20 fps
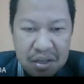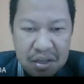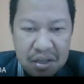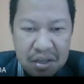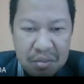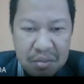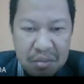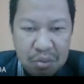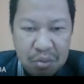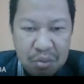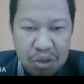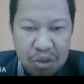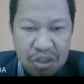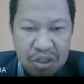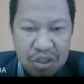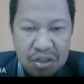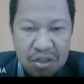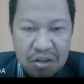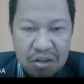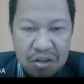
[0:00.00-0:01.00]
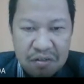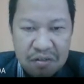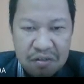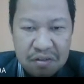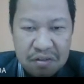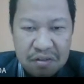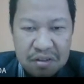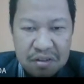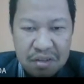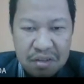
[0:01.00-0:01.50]
portion of
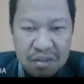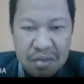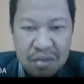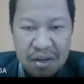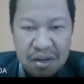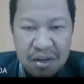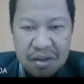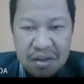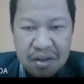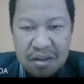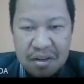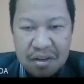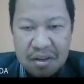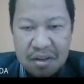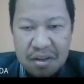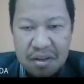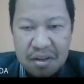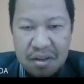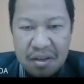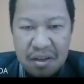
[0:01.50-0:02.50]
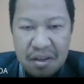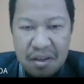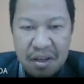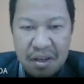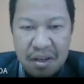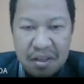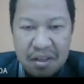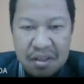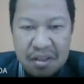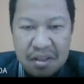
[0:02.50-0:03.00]
sideband,
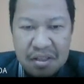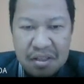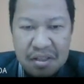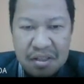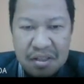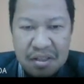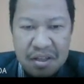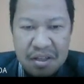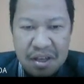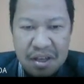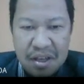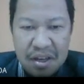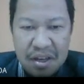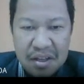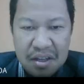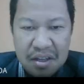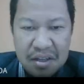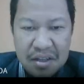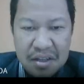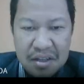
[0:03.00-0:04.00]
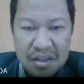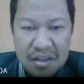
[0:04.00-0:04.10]
and this is the carrier.